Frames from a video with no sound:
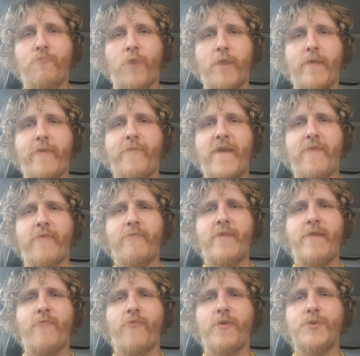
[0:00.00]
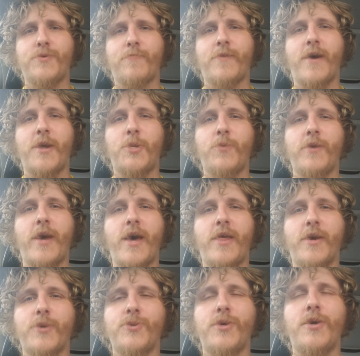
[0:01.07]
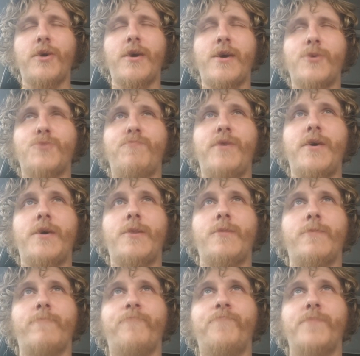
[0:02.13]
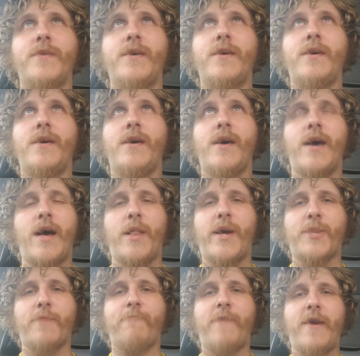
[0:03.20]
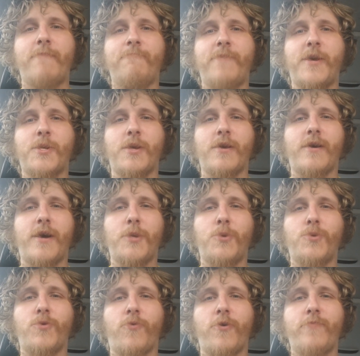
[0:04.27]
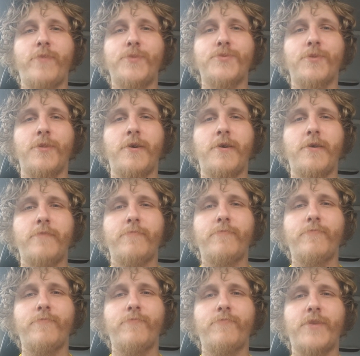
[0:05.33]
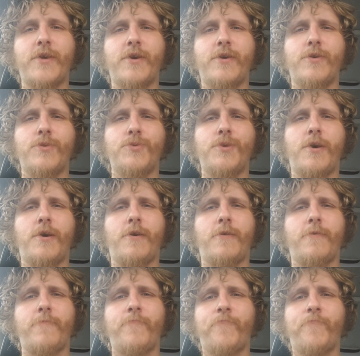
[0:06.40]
One of my favorite memories of Kaiju Galaxy has been, I like the fan fiction Kaiju tournaments a lot, because I